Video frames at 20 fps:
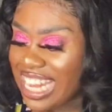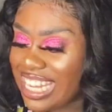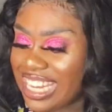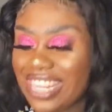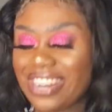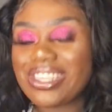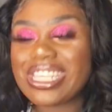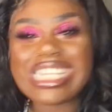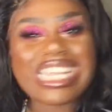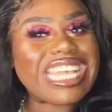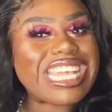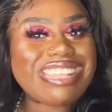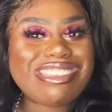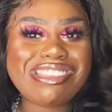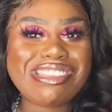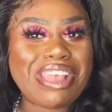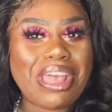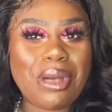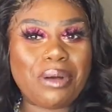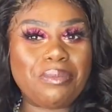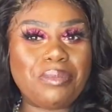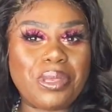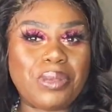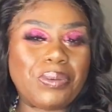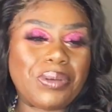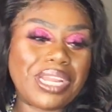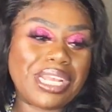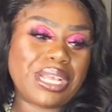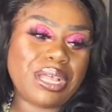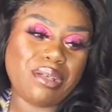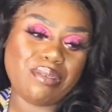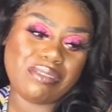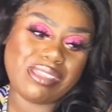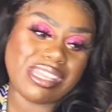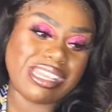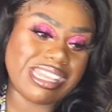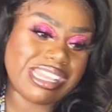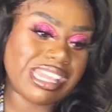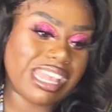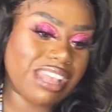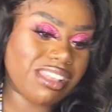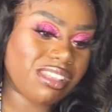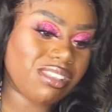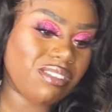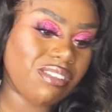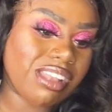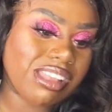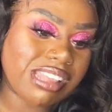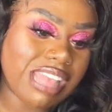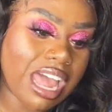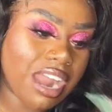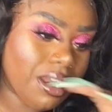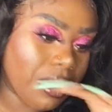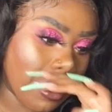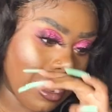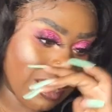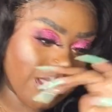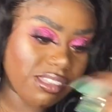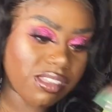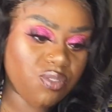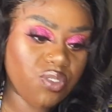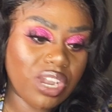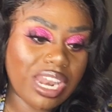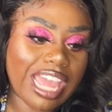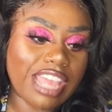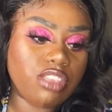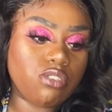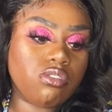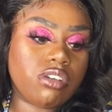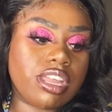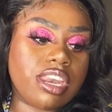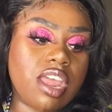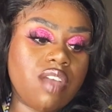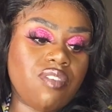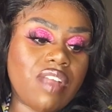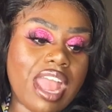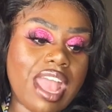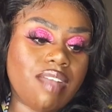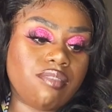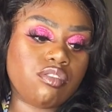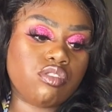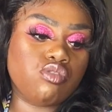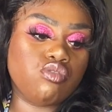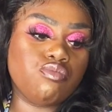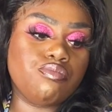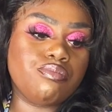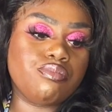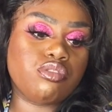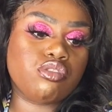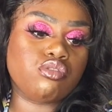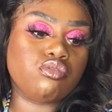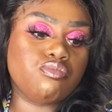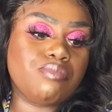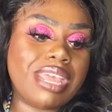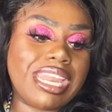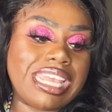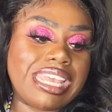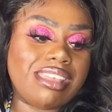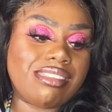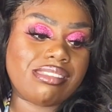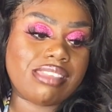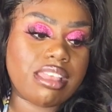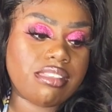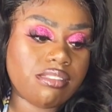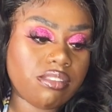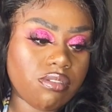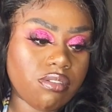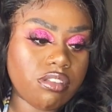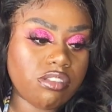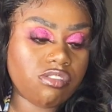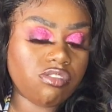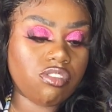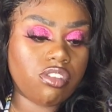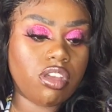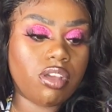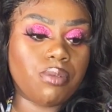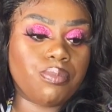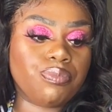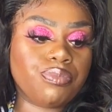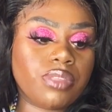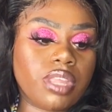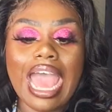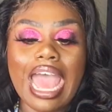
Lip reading: Little things sell me when it comes to accessories. I don't know. I just feel like you can never have too many accessories, you know?